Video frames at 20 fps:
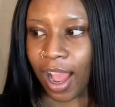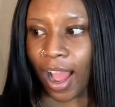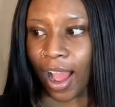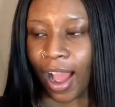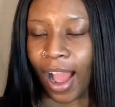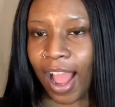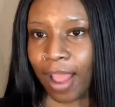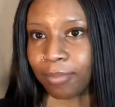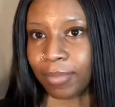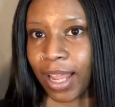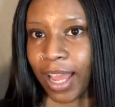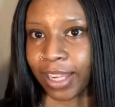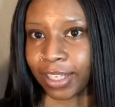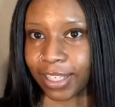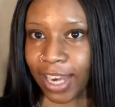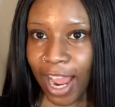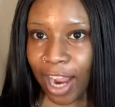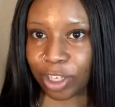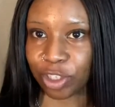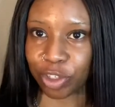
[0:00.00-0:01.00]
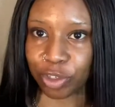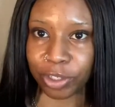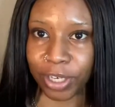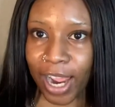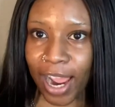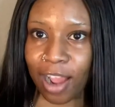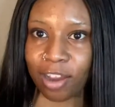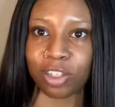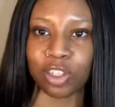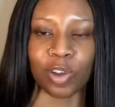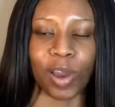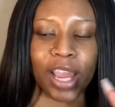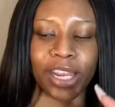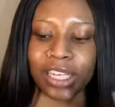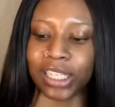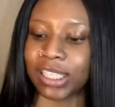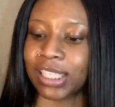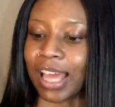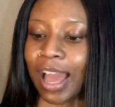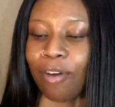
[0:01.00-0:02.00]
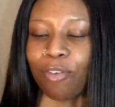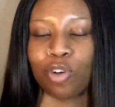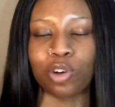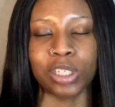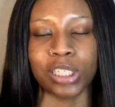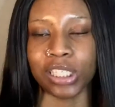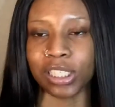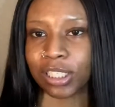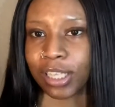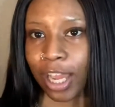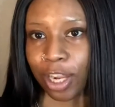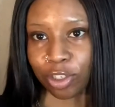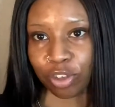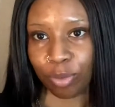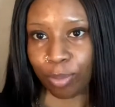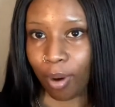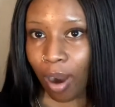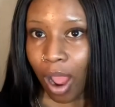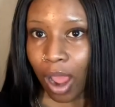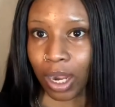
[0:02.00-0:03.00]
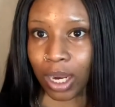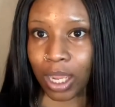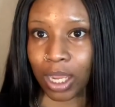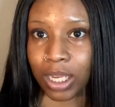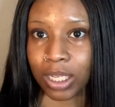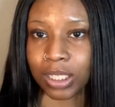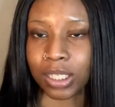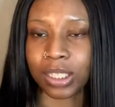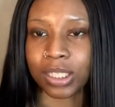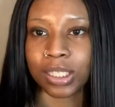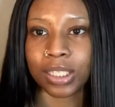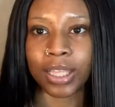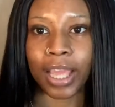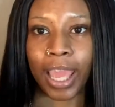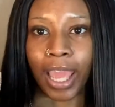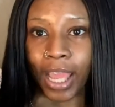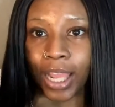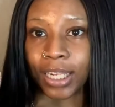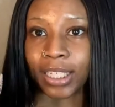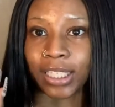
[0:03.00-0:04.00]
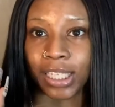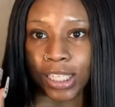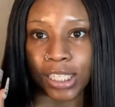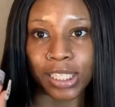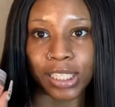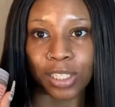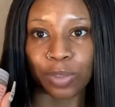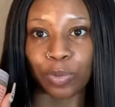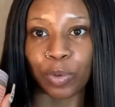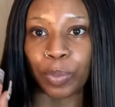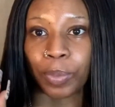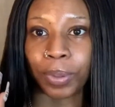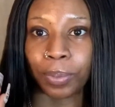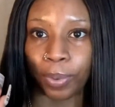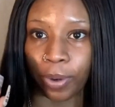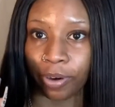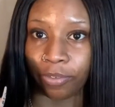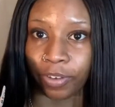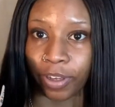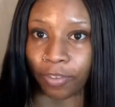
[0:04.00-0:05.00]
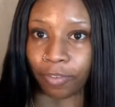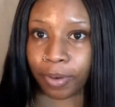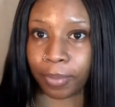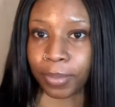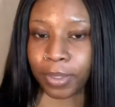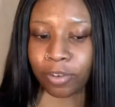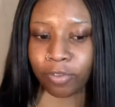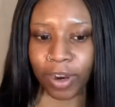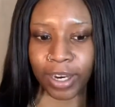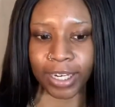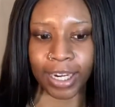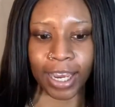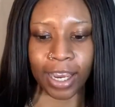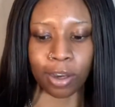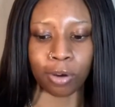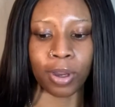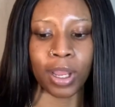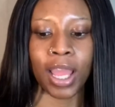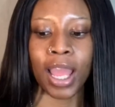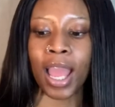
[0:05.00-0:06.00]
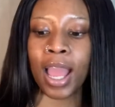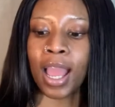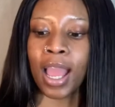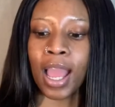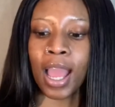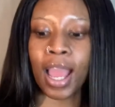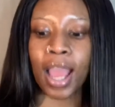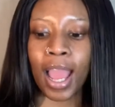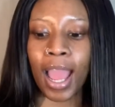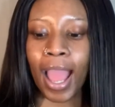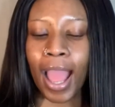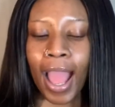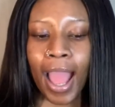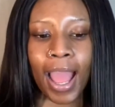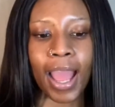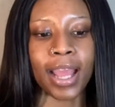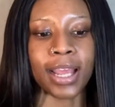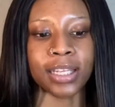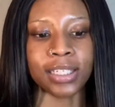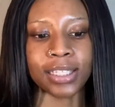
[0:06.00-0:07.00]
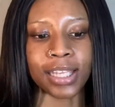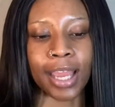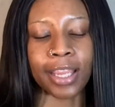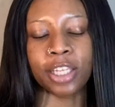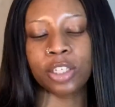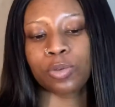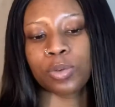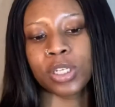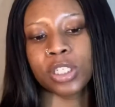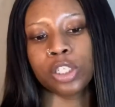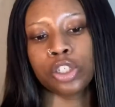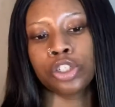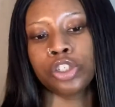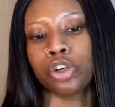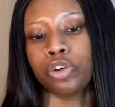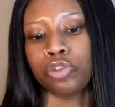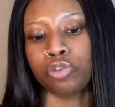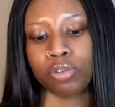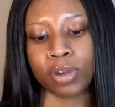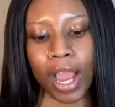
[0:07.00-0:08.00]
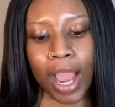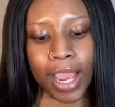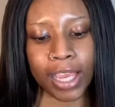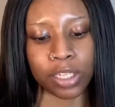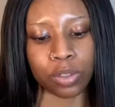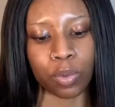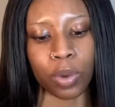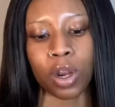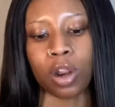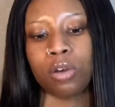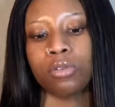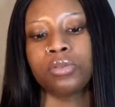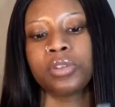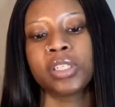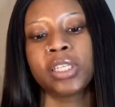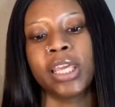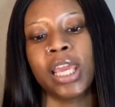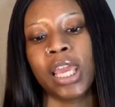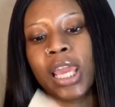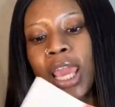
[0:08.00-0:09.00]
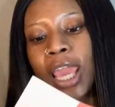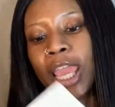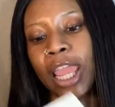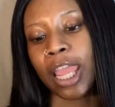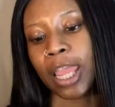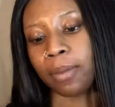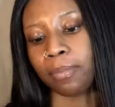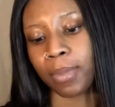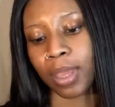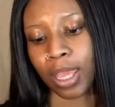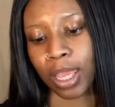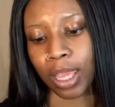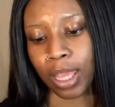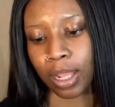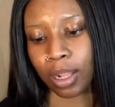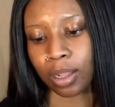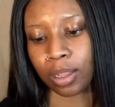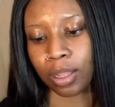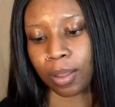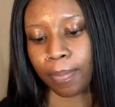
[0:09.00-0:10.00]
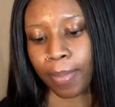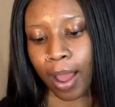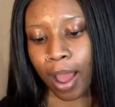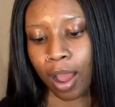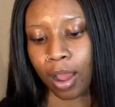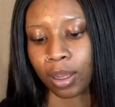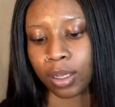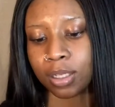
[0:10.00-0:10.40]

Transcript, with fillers: i'm like natural now so i need to have all these natural products and this will be perfect for me right now and i just wanted to show you guys what else came in the box